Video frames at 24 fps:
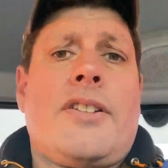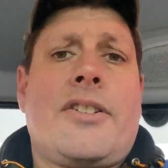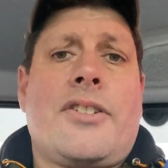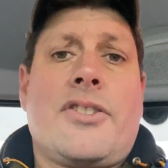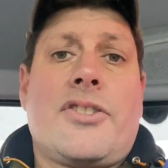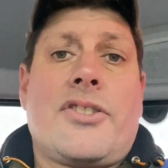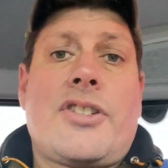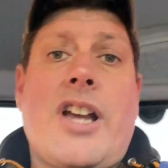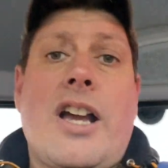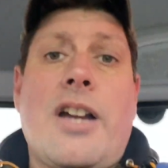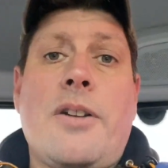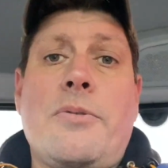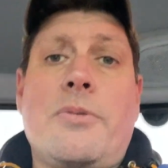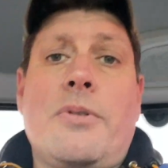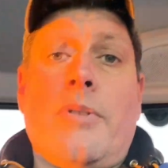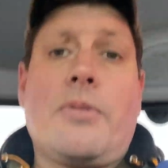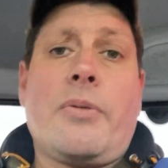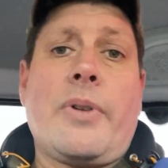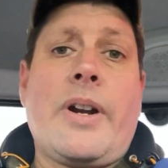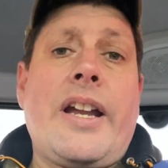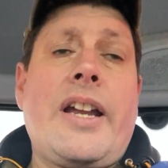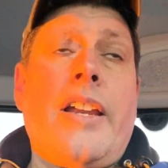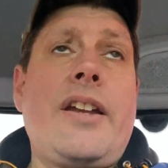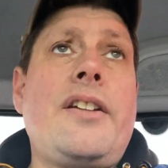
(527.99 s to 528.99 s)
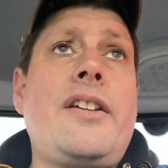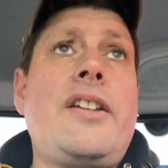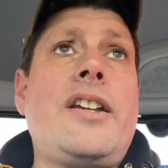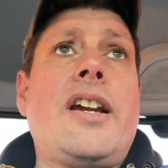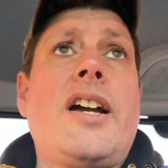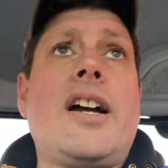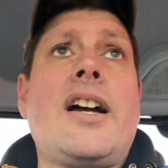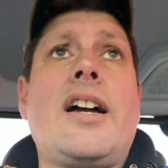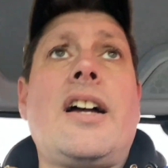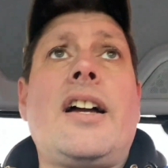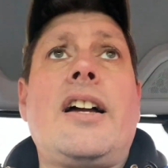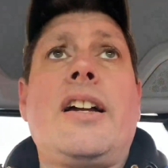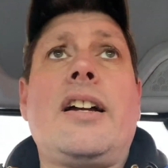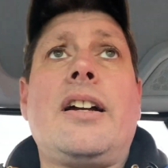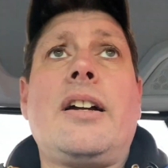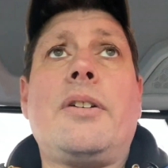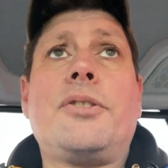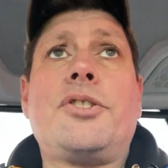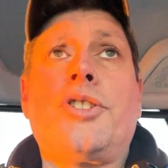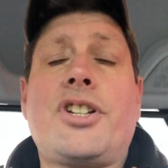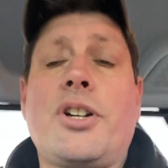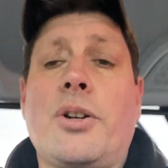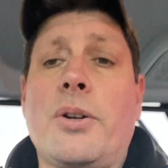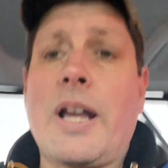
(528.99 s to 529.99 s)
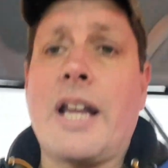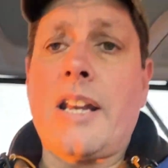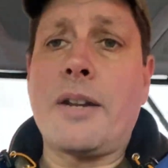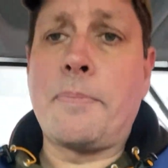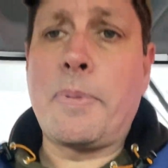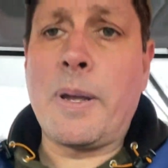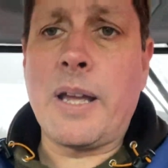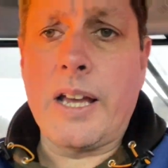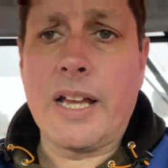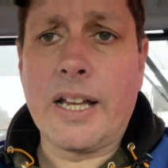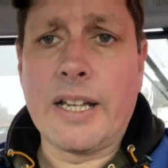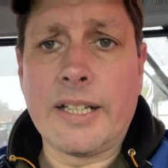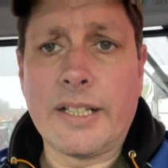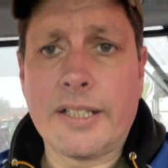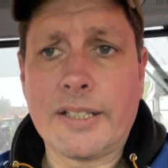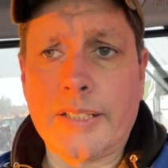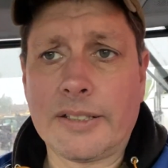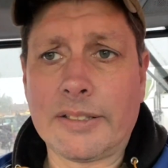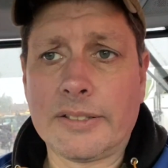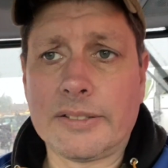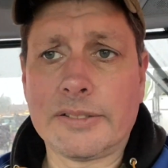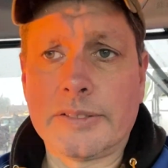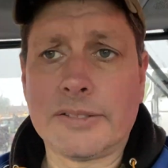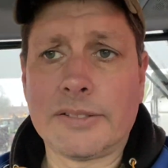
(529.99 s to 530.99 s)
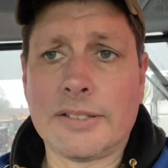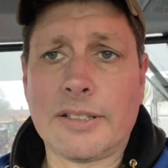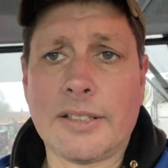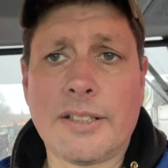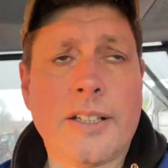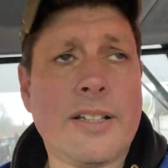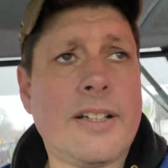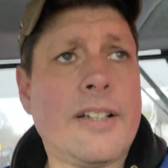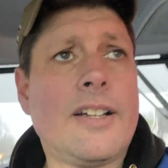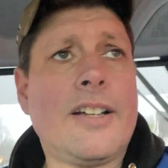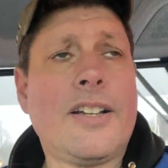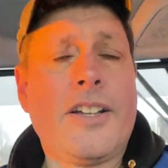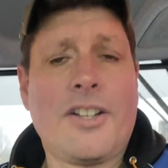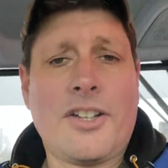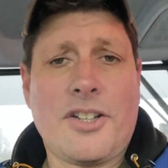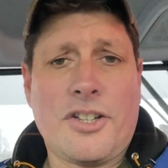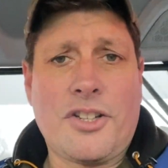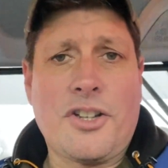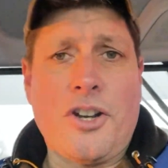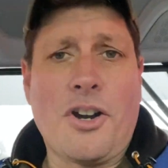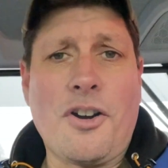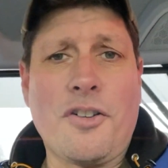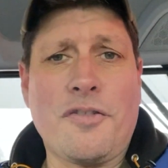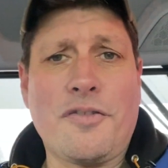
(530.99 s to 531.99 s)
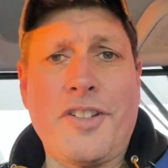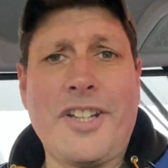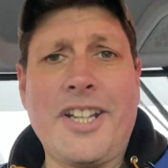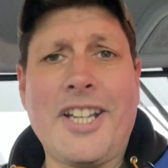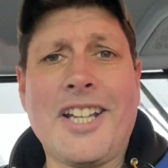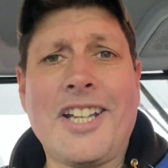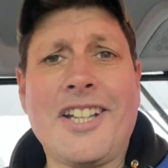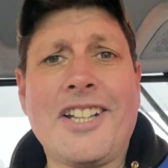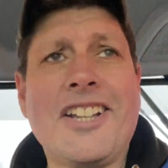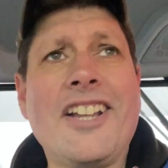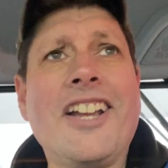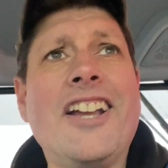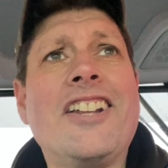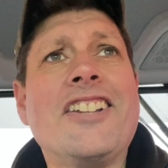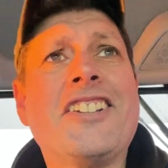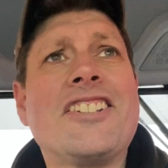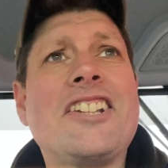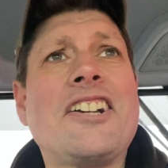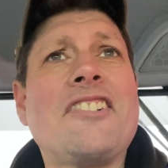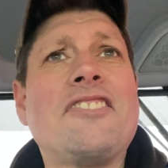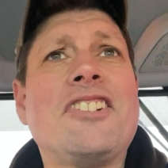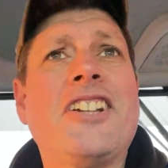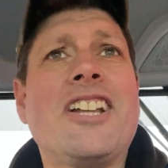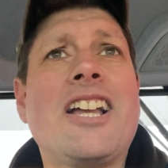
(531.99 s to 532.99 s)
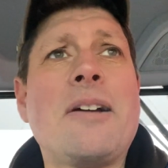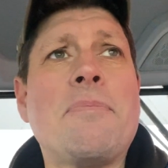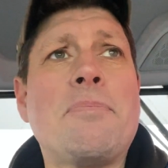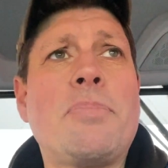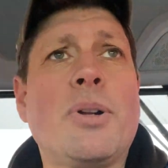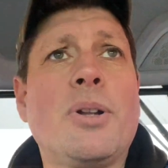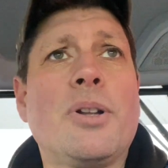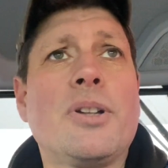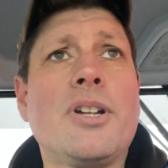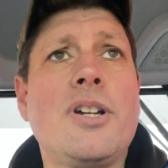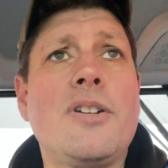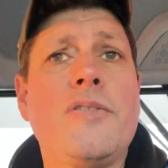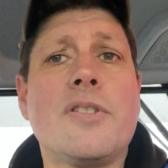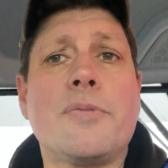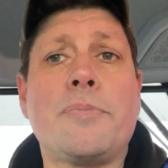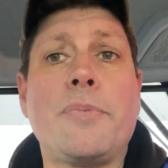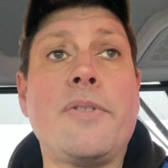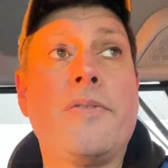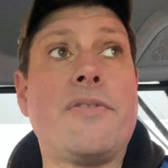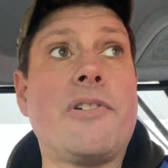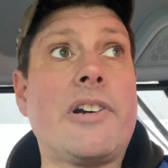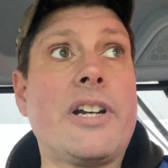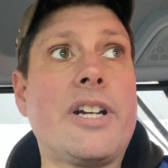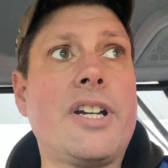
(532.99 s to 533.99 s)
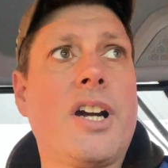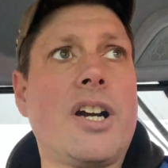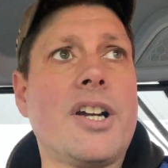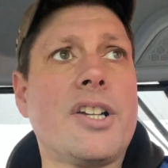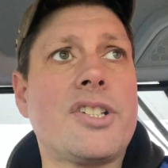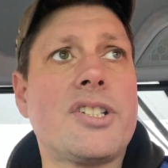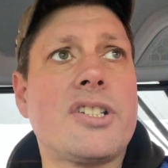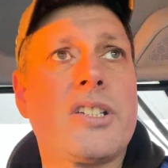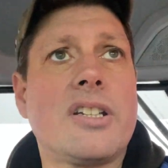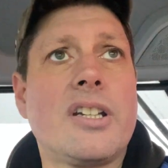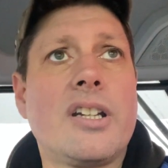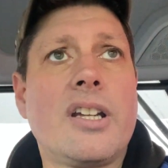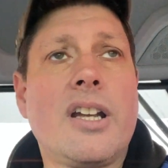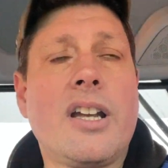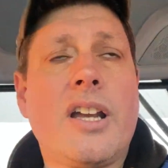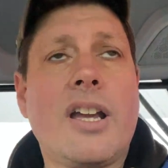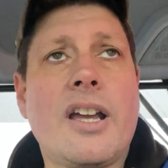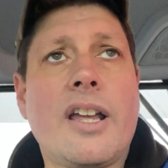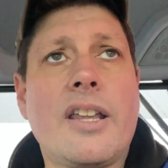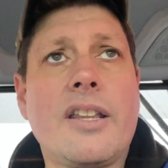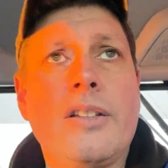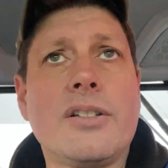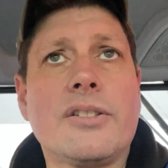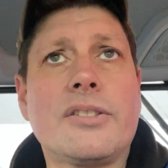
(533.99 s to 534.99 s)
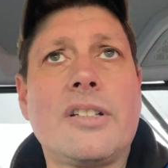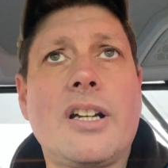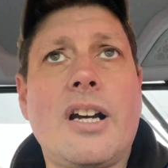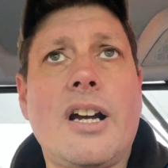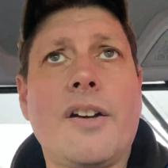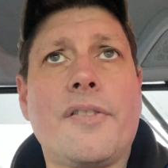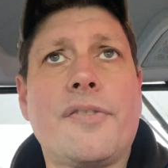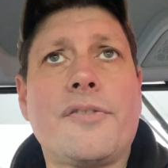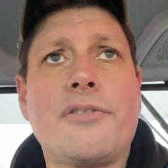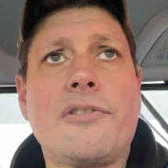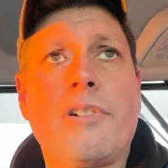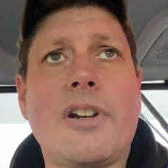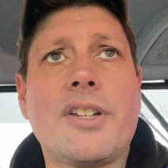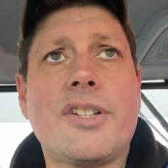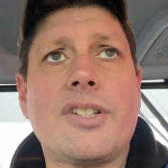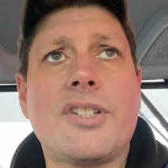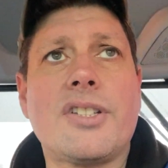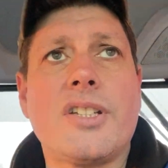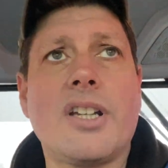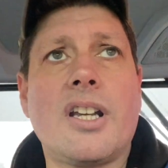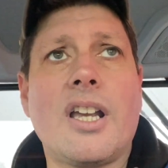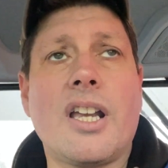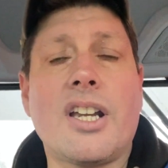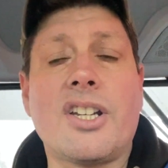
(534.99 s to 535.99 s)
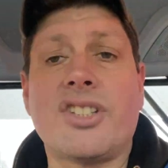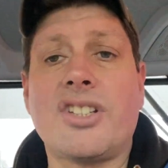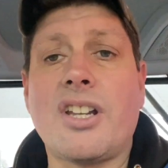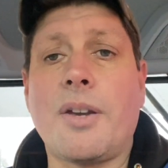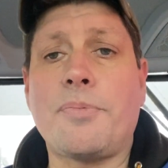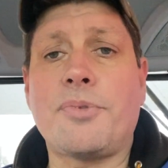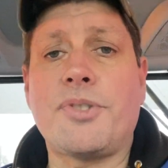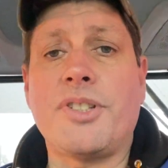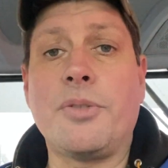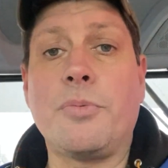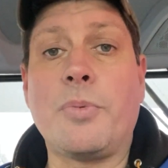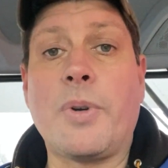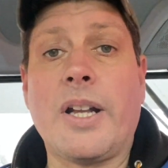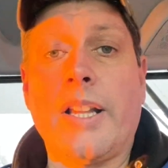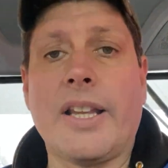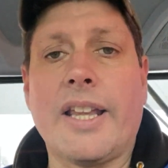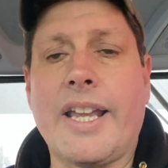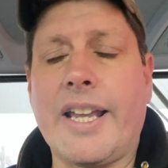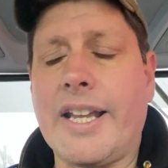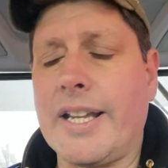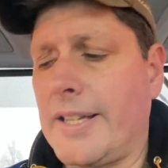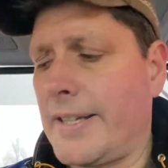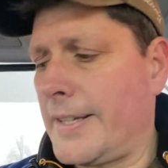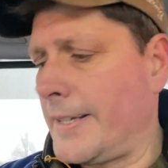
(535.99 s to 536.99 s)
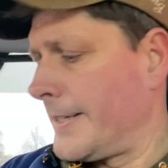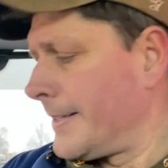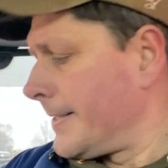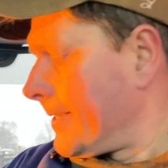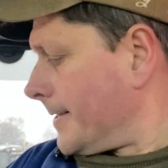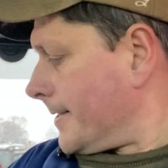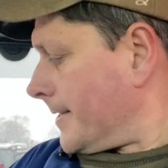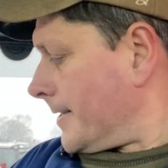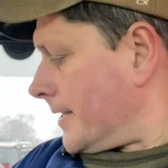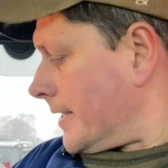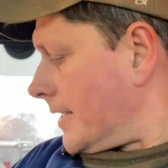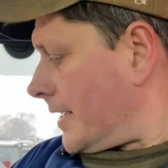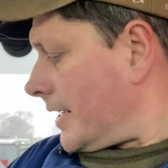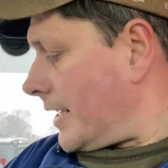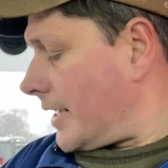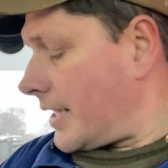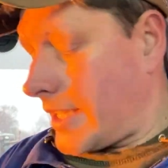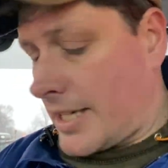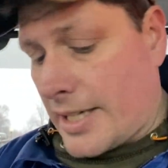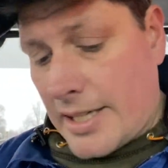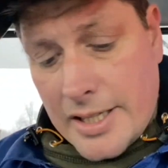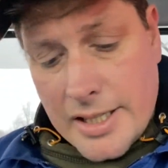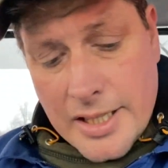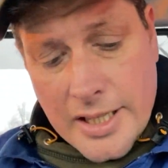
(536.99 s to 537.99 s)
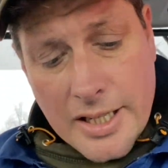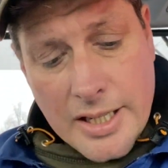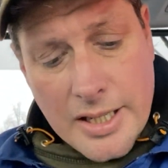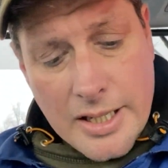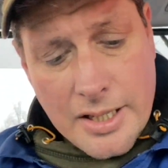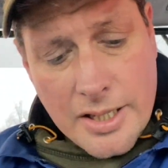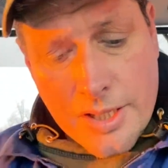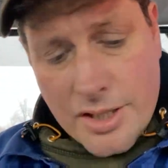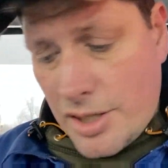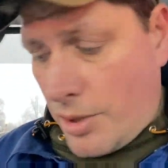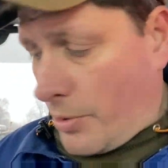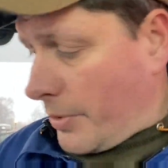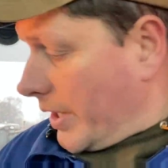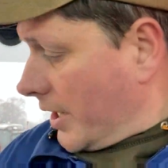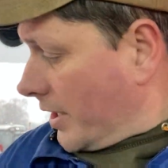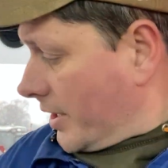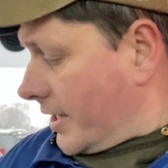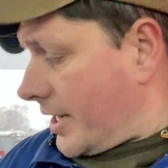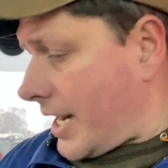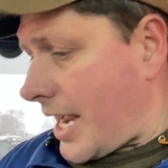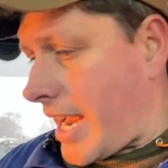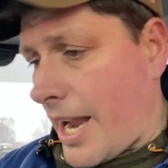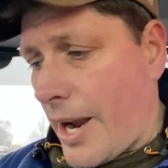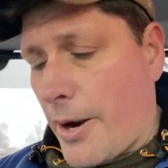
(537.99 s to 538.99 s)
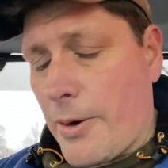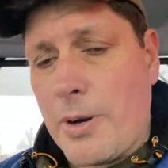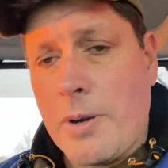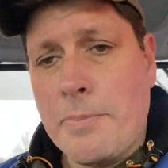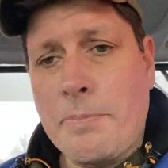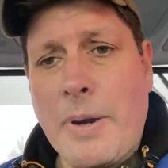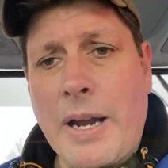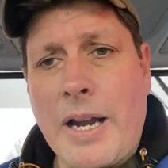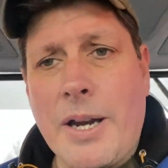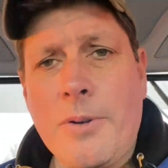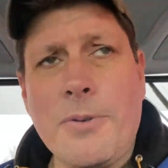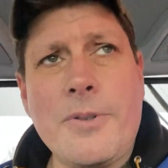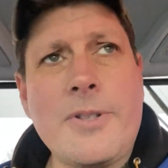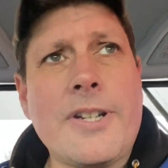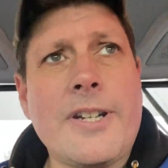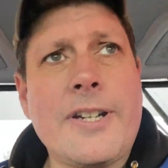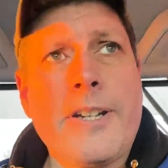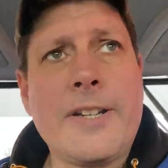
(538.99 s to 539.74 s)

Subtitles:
So we just all had a bit of coffee and stuff like that. Pulled over. It's been very nice. They looked after us exceptionally well here, and so we are now about